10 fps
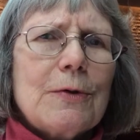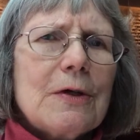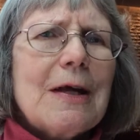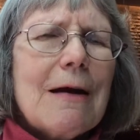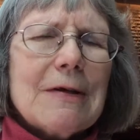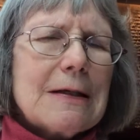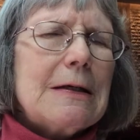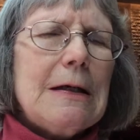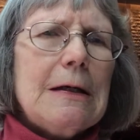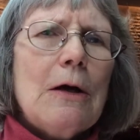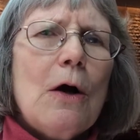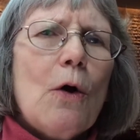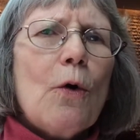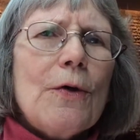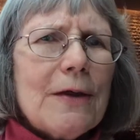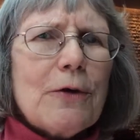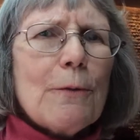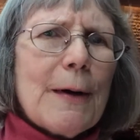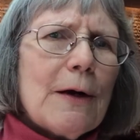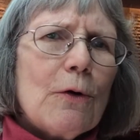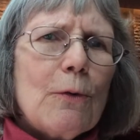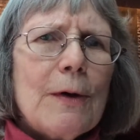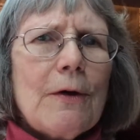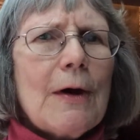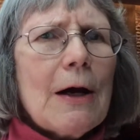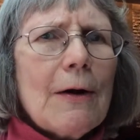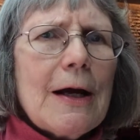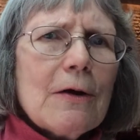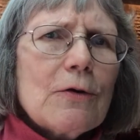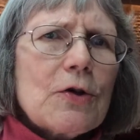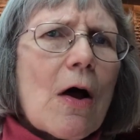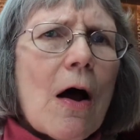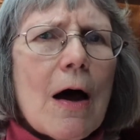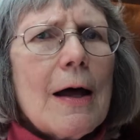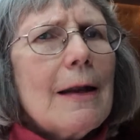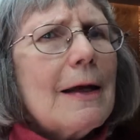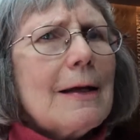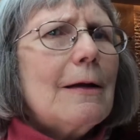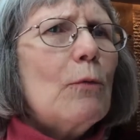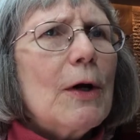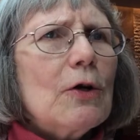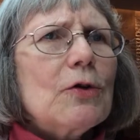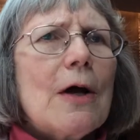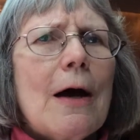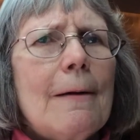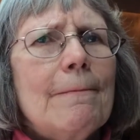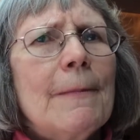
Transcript: We just haven't seen, or that they're better when their air handler's on, like in the wintertime